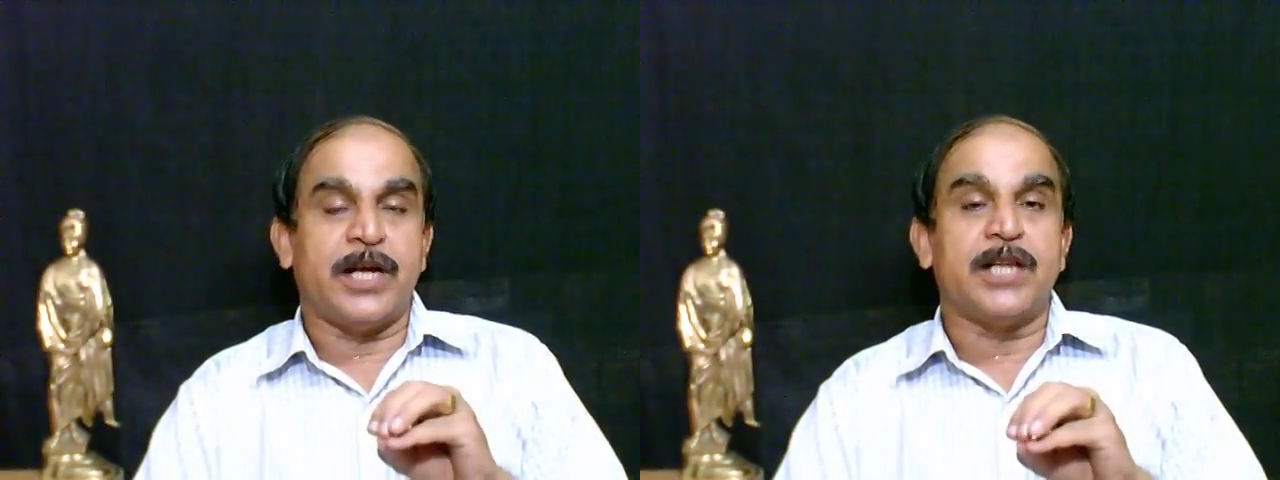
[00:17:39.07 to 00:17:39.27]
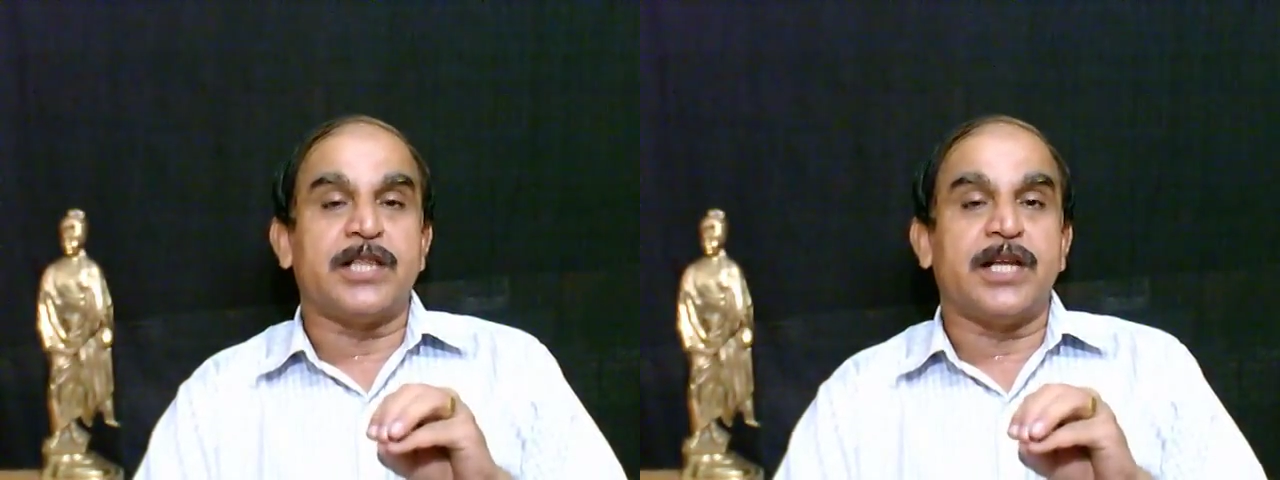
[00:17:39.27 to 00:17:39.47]

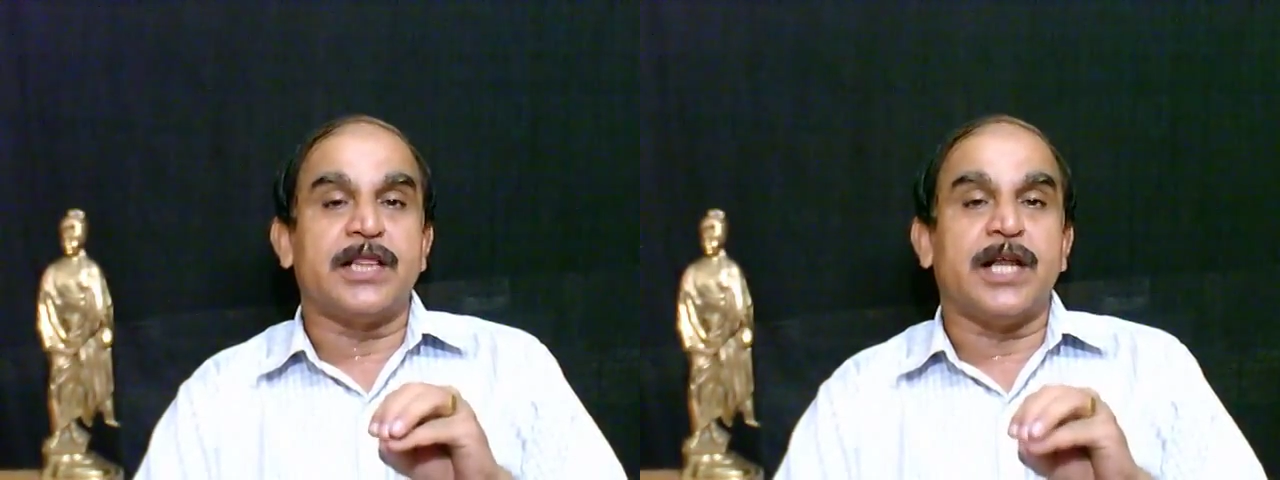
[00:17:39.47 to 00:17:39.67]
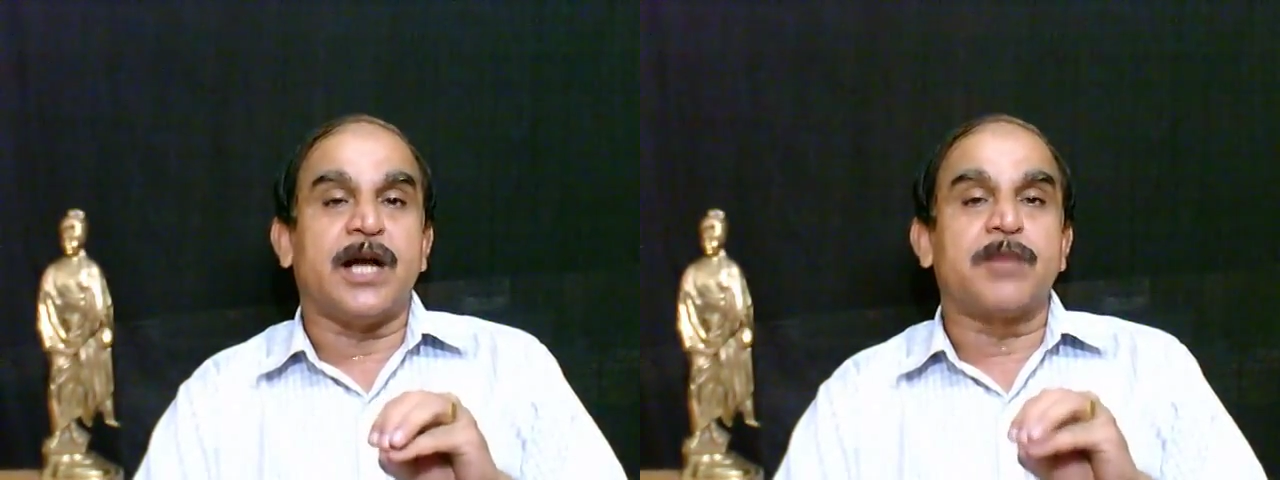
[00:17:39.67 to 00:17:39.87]

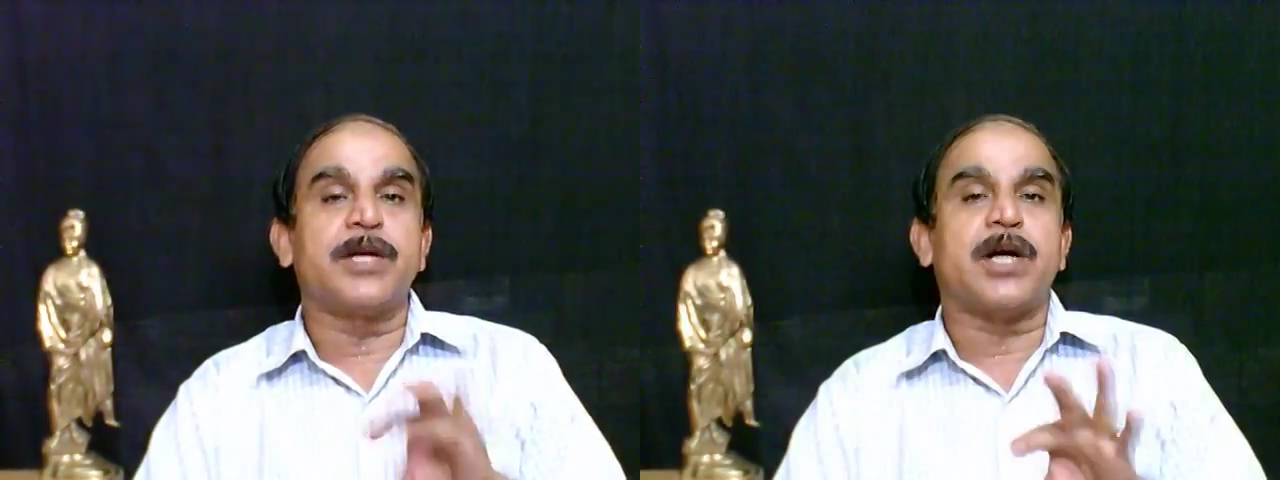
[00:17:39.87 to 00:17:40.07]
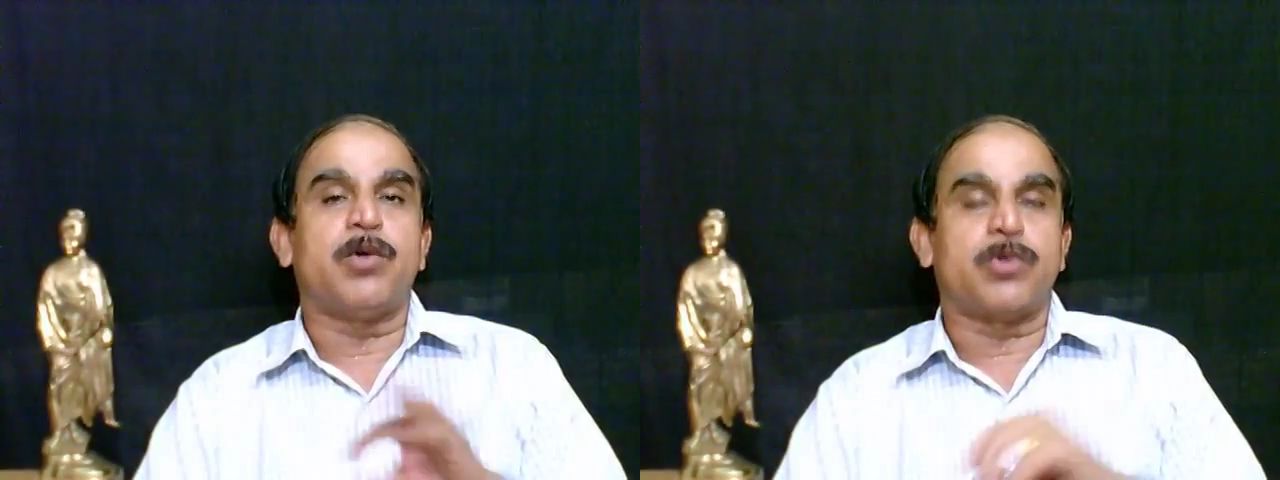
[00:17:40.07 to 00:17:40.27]
Sanatana
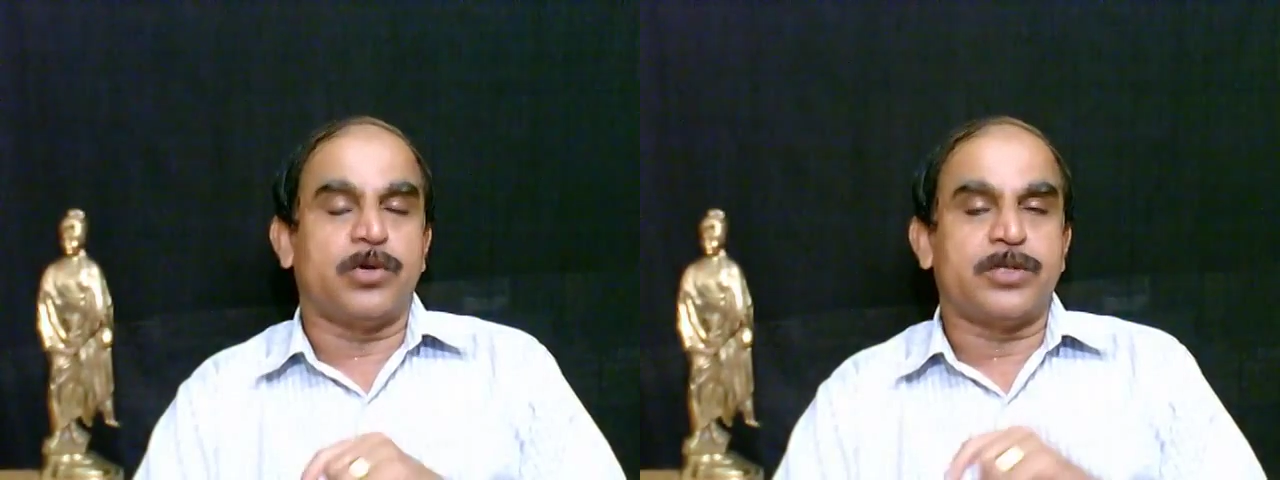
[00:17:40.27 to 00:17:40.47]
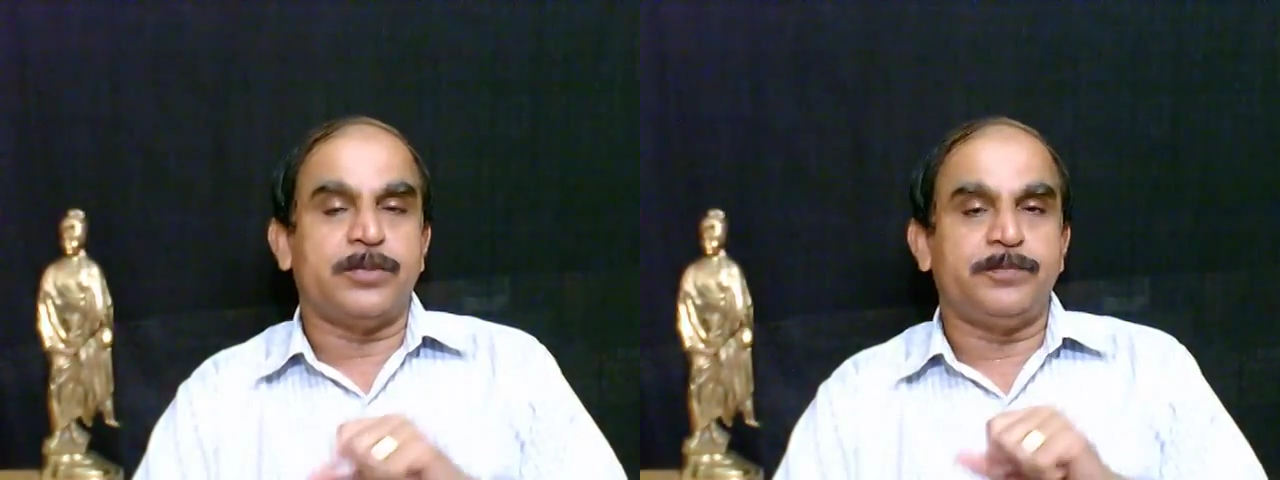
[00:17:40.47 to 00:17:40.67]
dharmic
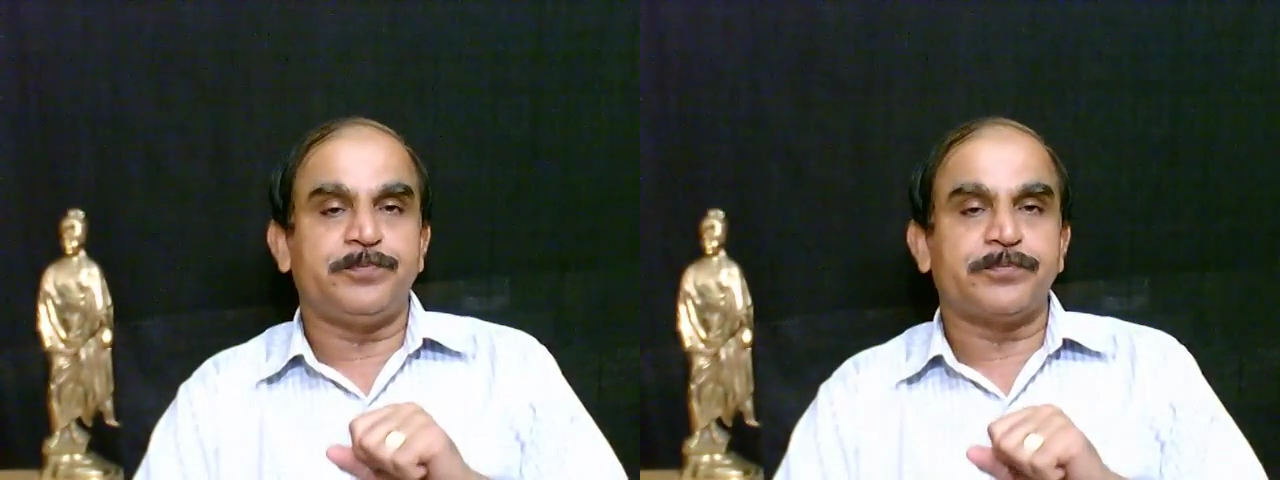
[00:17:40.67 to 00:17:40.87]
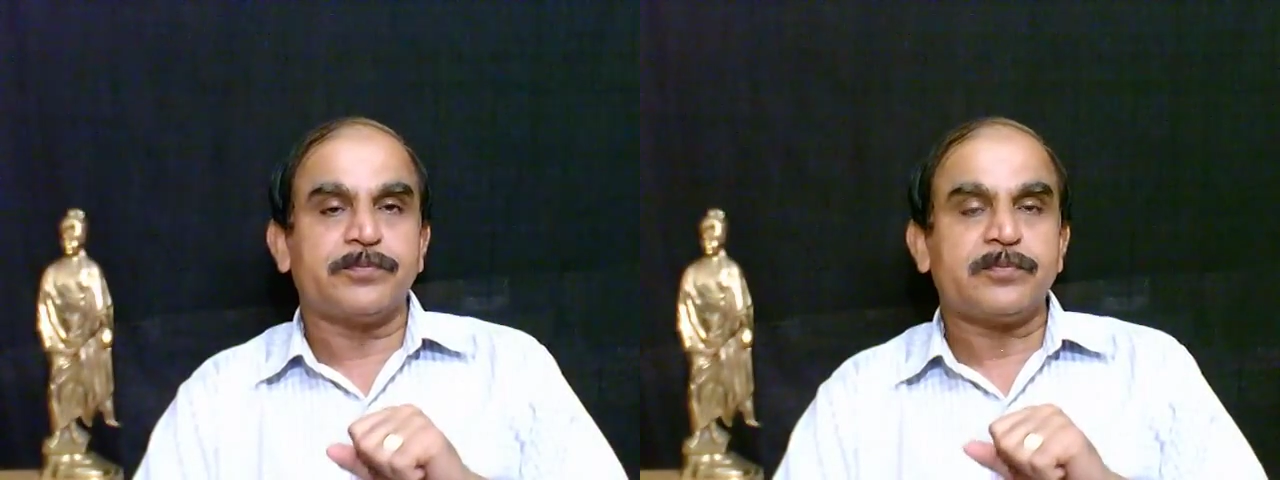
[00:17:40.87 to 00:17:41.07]
outlook.